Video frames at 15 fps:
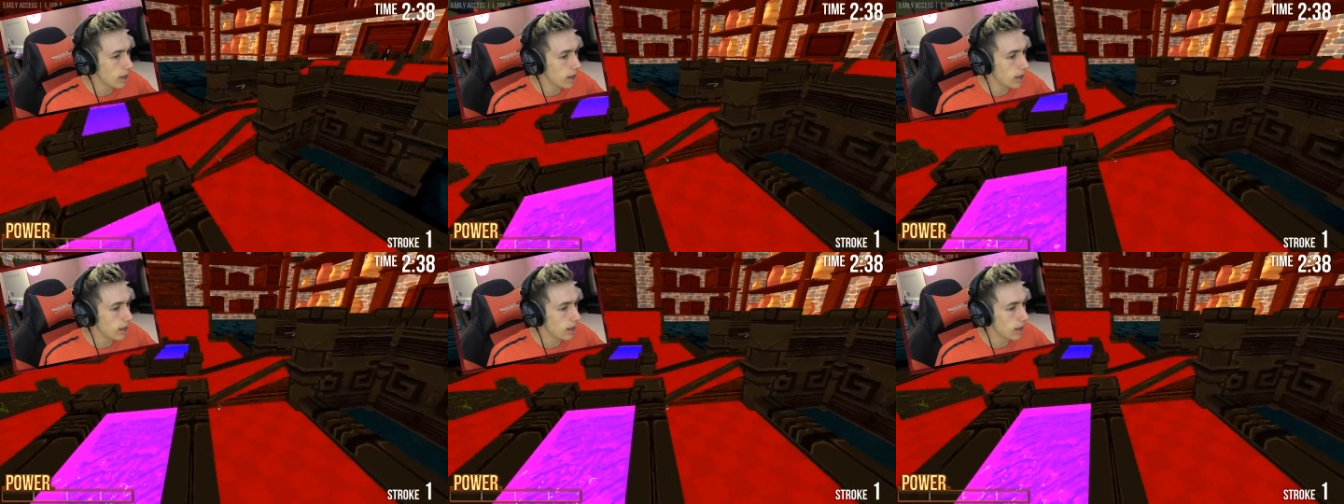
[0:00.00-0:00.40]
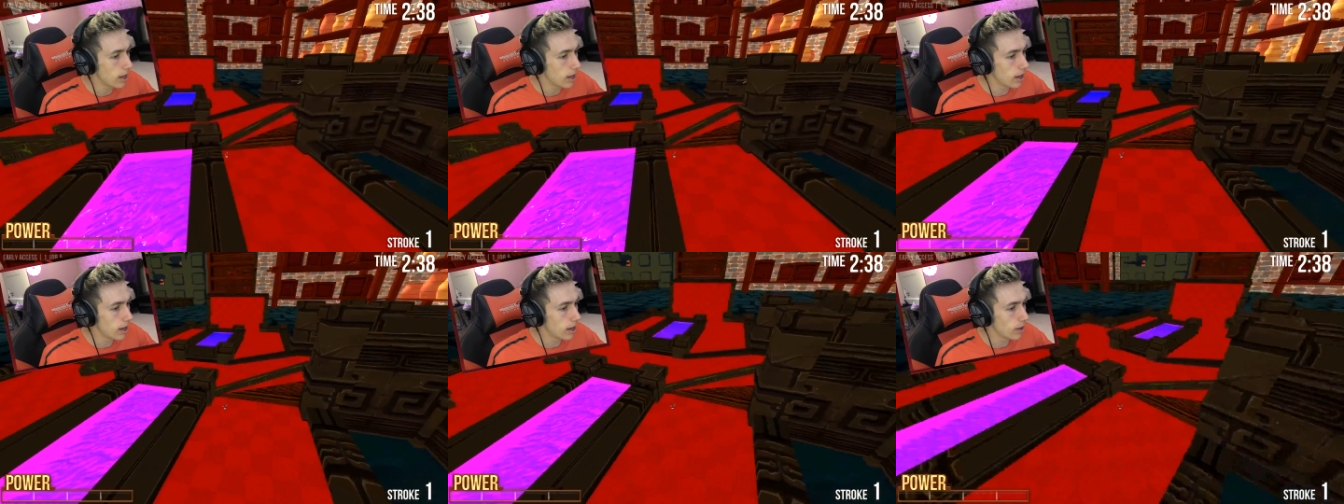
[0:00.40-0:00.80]
oh,
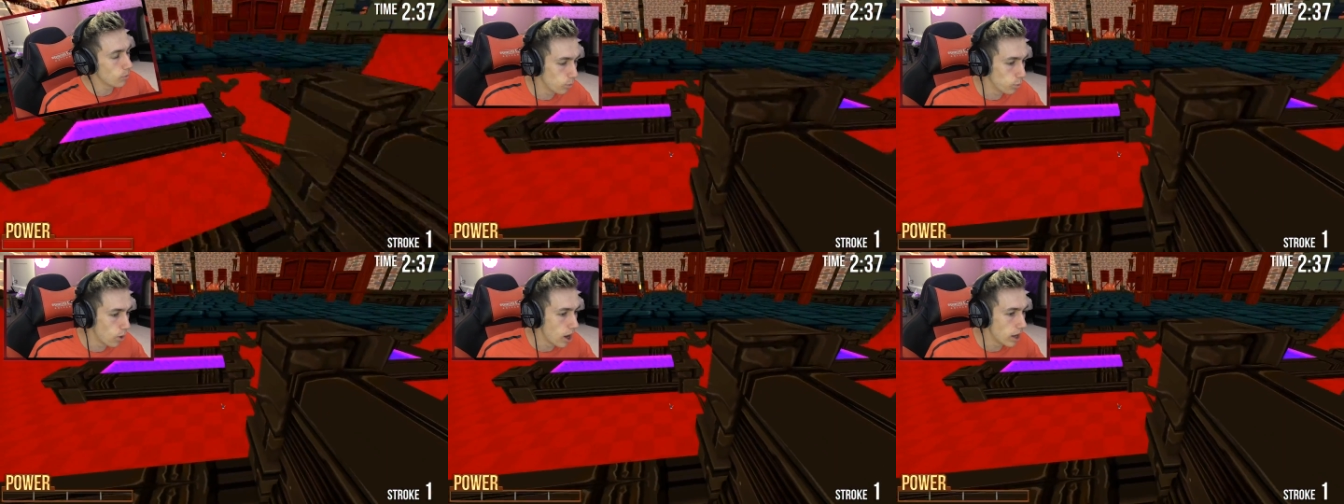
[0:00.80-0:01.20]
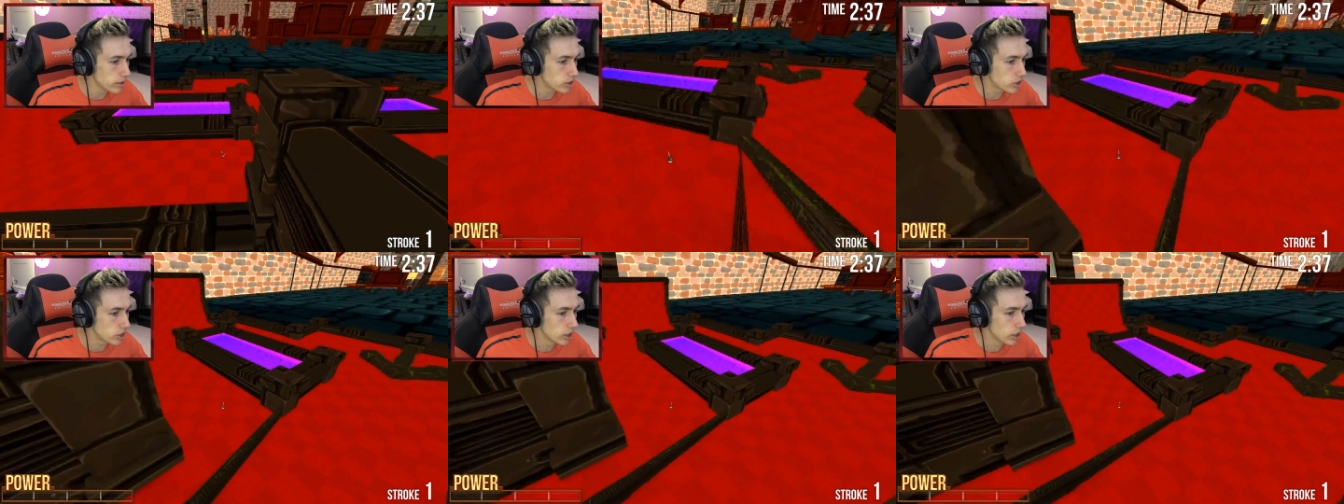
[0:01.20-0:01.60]
ah,
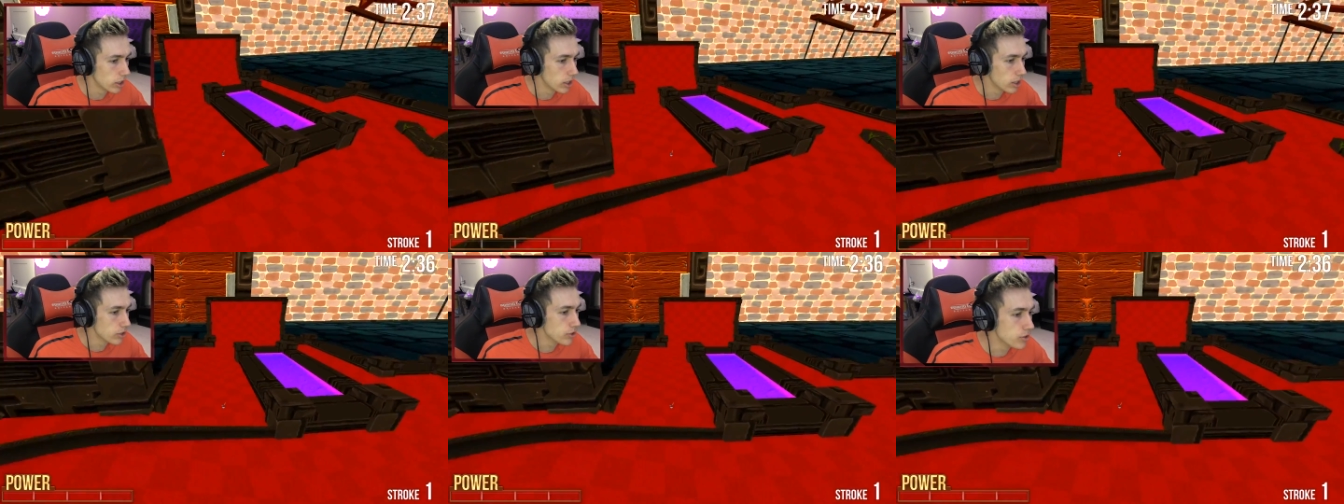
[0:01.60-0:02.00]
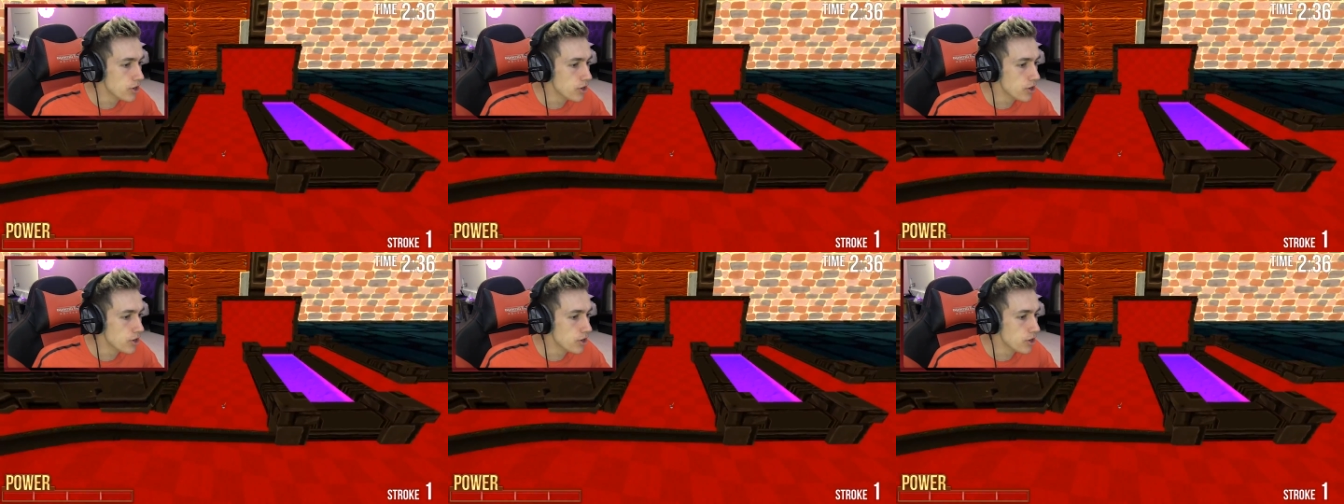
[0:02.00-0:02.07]
what? That's yikes.